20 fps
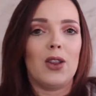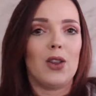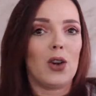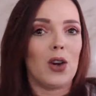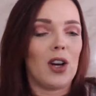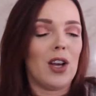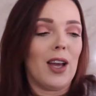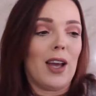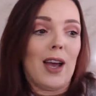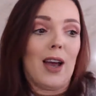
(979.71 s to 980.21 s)

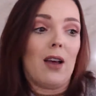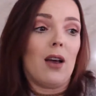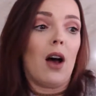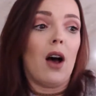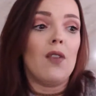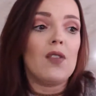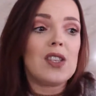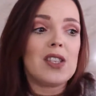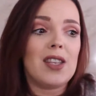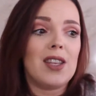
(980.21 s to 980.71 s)
they're
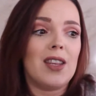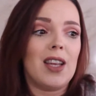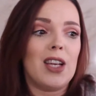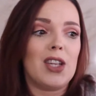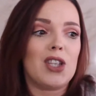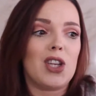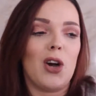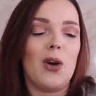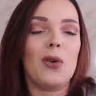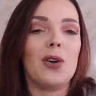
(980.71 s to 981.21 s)
obviously
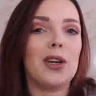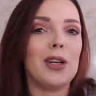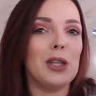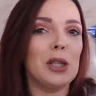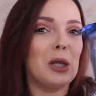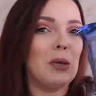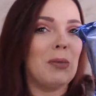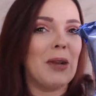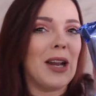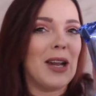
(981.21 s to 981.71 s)
they tone and
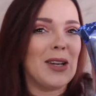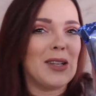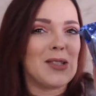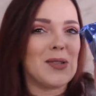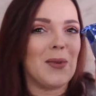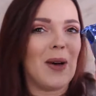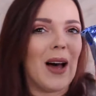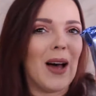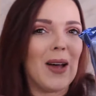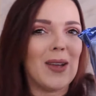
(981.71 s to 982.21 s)
illuminate
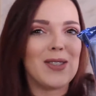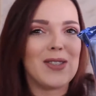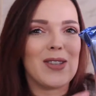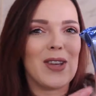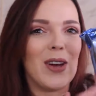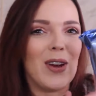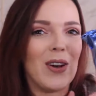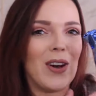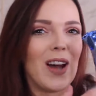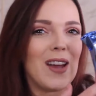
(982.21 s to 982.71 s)
as well.
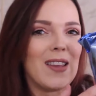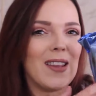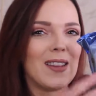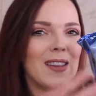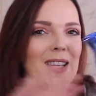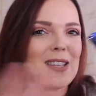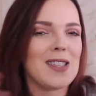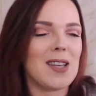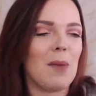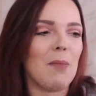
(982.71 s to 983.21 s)
So I
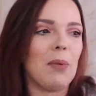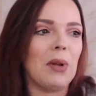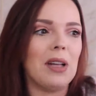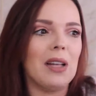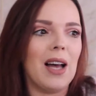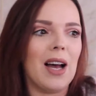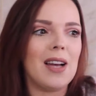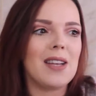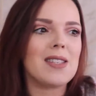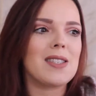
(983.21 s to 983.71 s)
think that's a
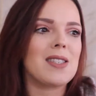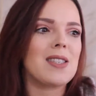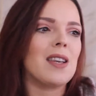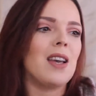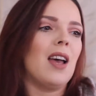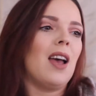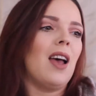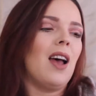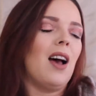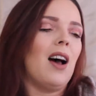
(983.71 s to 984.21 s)
plus.
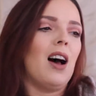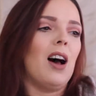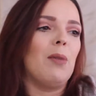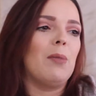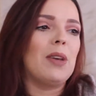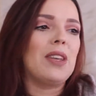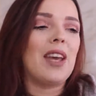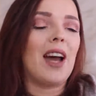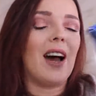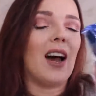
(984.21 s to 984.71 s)

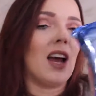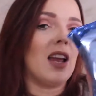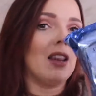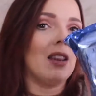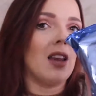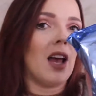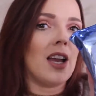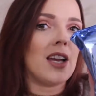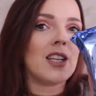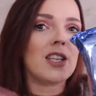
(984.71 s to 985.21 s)
Um, but yeah, I
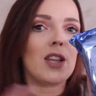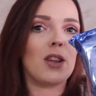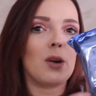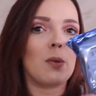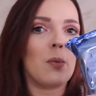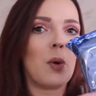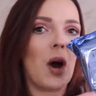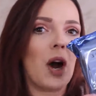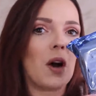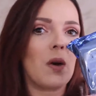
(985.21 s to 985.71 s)
liked
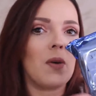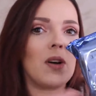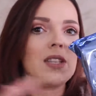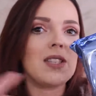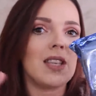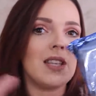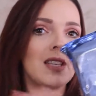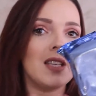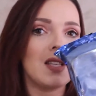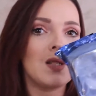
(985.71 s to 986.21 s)
their prior
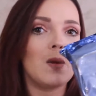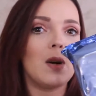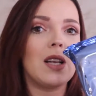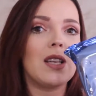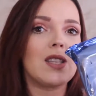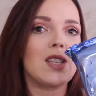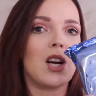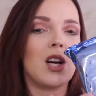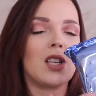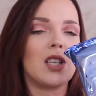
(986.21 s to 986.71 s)
ones and these
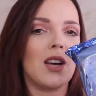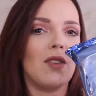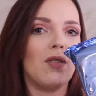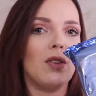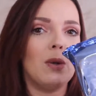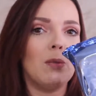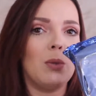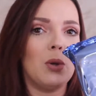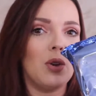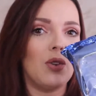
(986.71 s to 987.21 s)
ones are
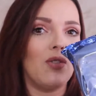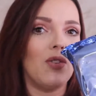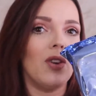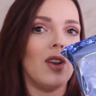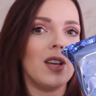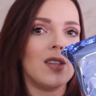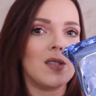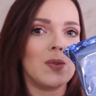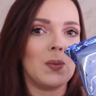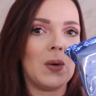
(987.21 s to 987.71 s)
definitely
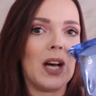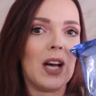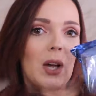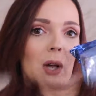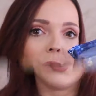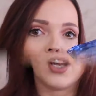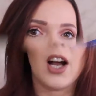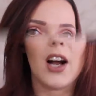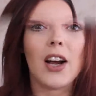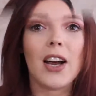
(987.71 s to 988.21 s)
beautiful as
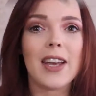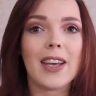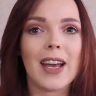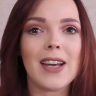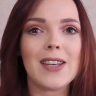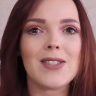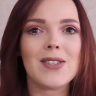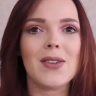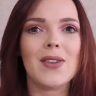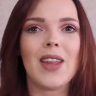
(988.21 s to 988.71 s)
well. All right
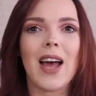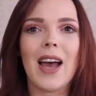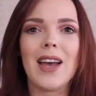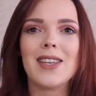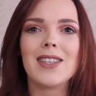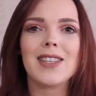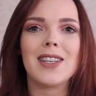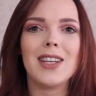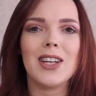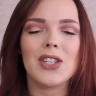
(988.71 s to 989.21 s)
guys, so that
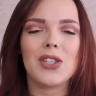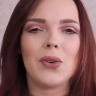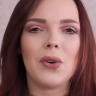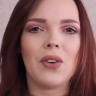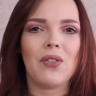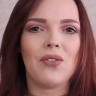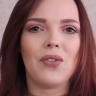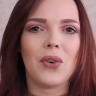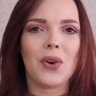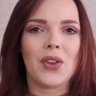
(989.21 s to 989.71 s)
is going to do
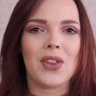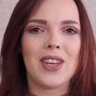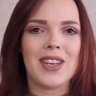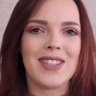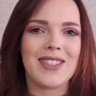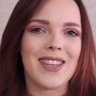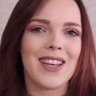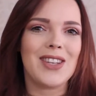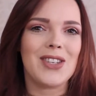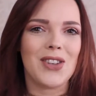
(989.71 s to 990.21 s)
it for
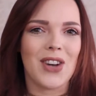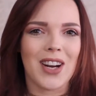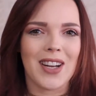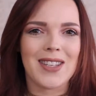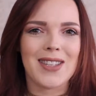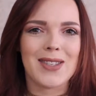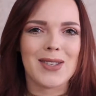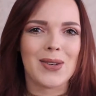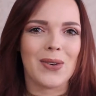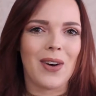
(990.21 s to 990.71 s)
this
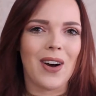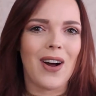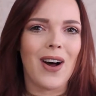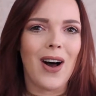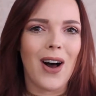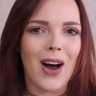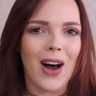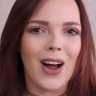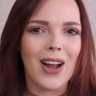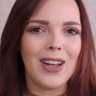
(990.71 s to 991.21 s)
drugstore
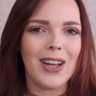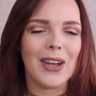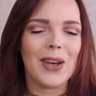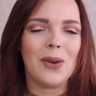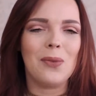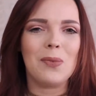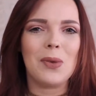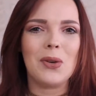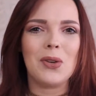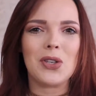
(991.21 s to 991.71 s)
haul. I
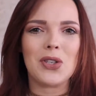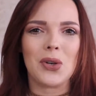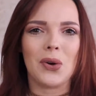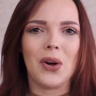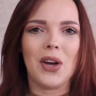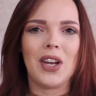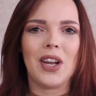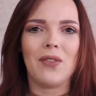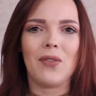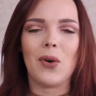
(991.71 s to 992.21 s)
hope you
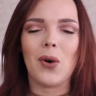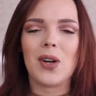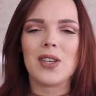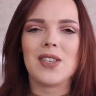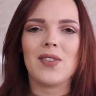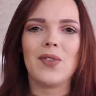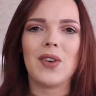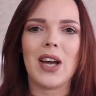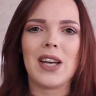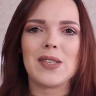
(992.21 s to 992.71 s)
enjoyed. Of
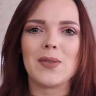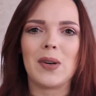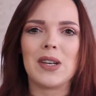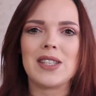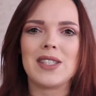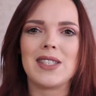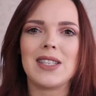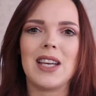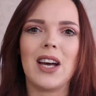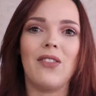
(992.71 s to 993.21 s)
course, if you guys
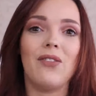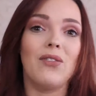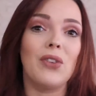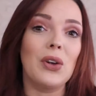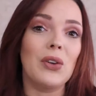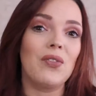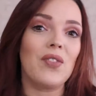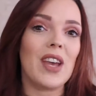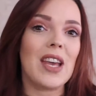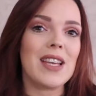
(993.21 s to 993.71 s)
want to see a
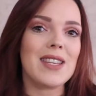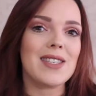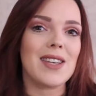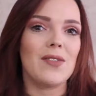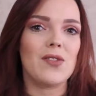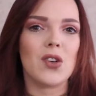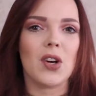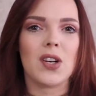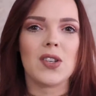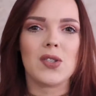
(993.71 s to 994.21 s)
full face
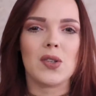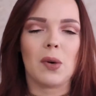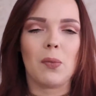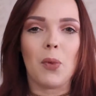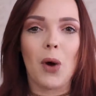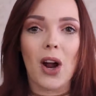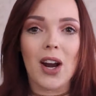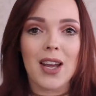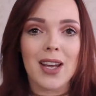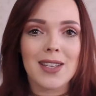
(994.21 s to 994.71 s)
of
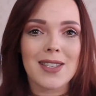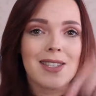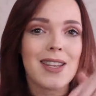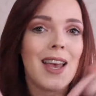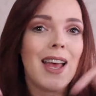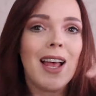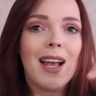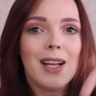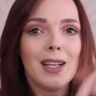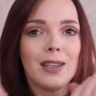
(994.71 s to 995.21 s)
drugstore products,
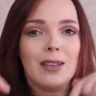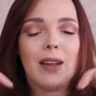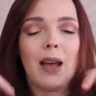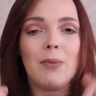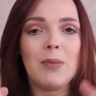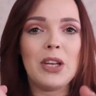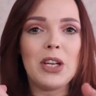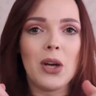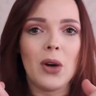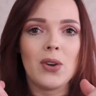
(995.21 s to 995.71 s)

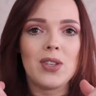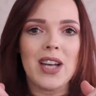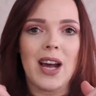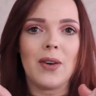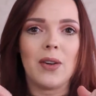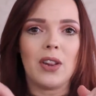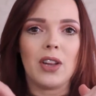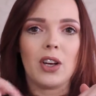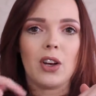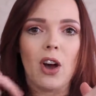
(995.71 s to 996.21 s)
let me know
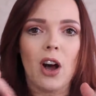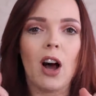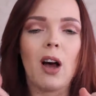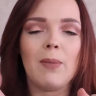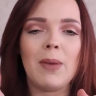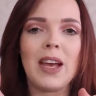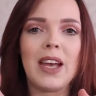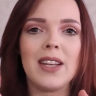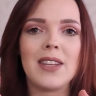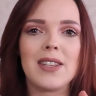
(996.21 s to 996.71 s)
down in the
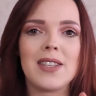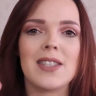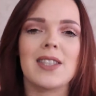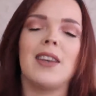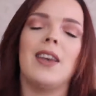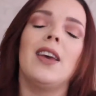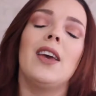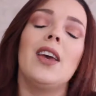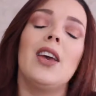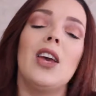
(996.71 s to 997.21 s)
comments.
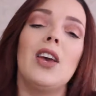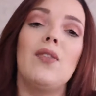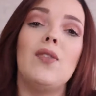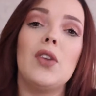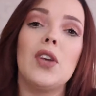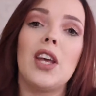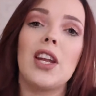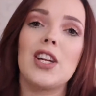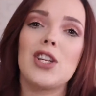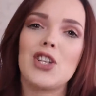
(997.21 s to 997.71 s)
If
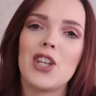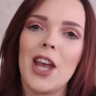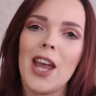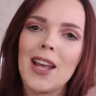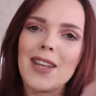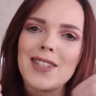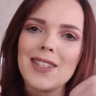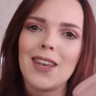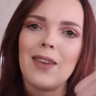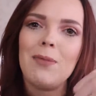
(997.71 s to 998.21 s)
you get a
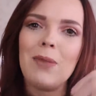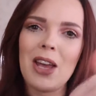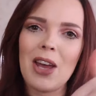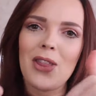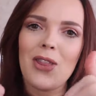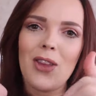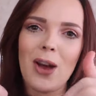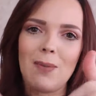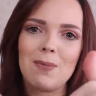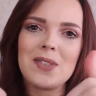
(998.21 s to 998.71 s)
chance, give me
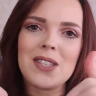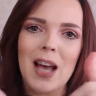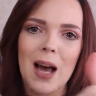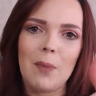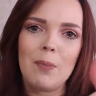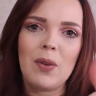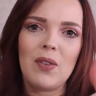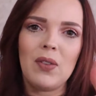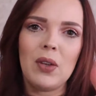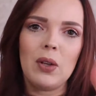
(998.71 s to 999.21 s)
a thumbs
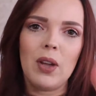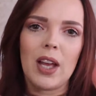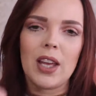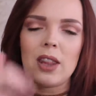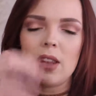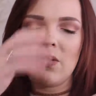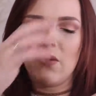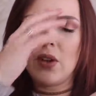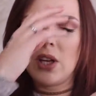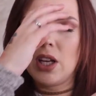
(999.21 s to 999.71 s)
up if you
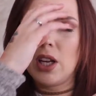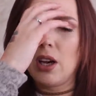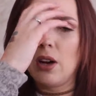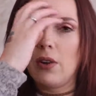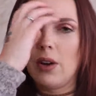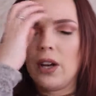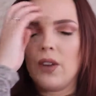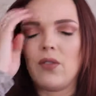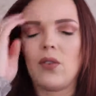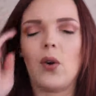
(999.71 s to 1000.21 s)
like the
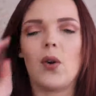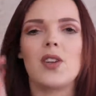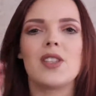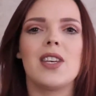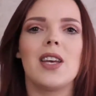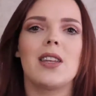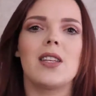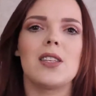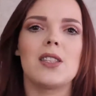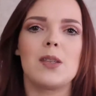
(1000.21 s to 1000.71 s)
video and of
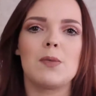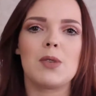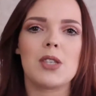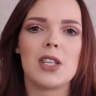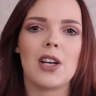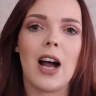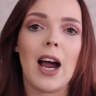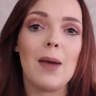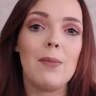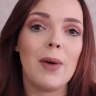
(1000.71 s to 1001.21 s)
course hit the
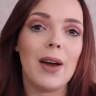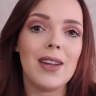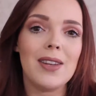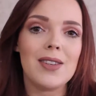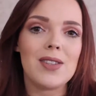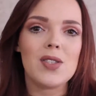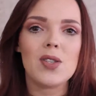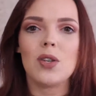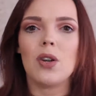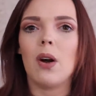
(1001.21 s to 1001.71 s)
subscribe
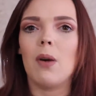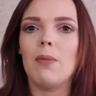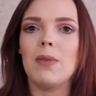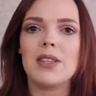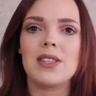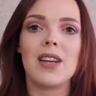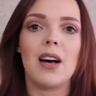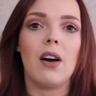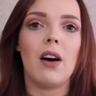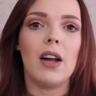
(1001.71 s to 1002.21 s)
button so you don't
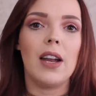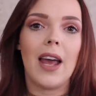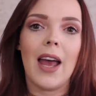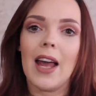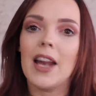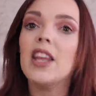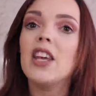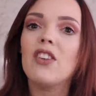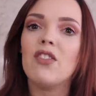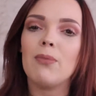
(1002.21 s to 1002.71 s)
miss out on
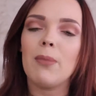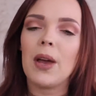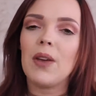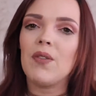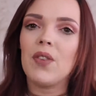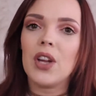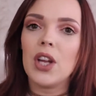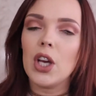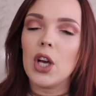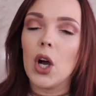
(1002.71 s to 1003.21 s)
any of my
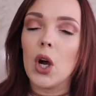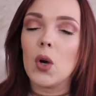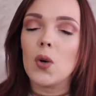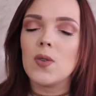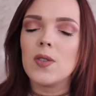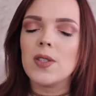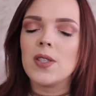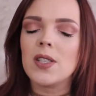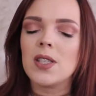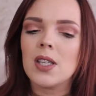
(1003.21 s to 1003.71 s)

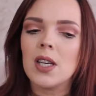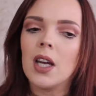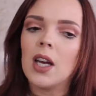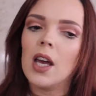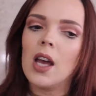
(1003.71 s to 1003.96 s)
videos.